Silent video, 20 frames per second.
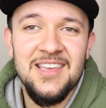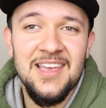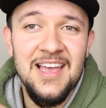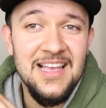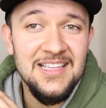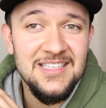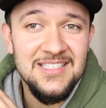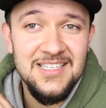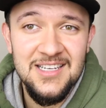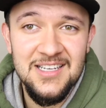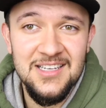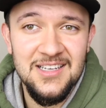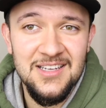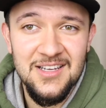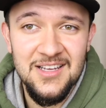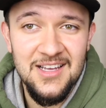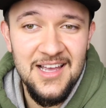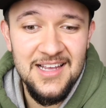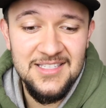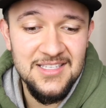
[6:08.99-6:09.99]
I took
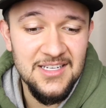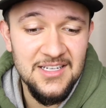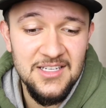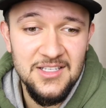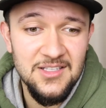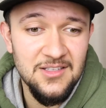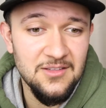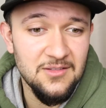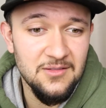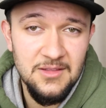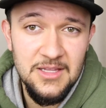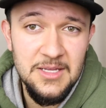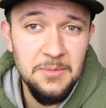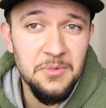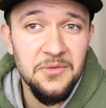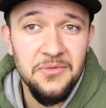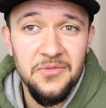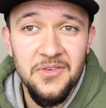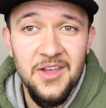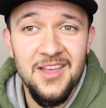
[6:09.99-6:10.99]
a leap
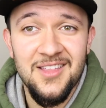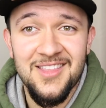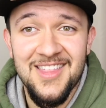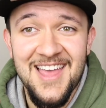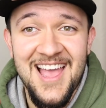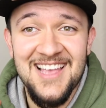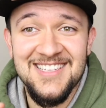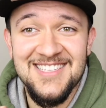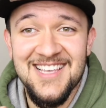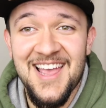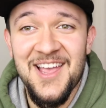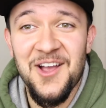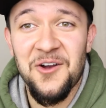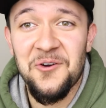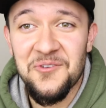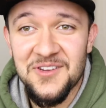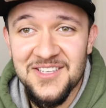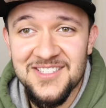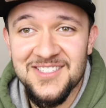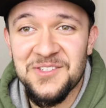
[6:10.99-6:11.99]
of faith, as I
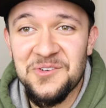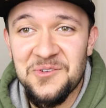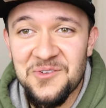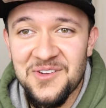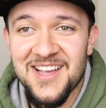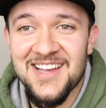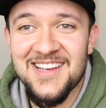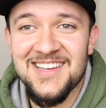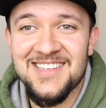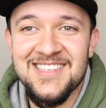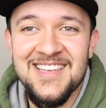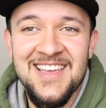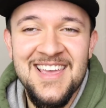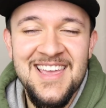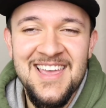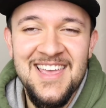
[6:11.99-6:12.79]
always do, guys.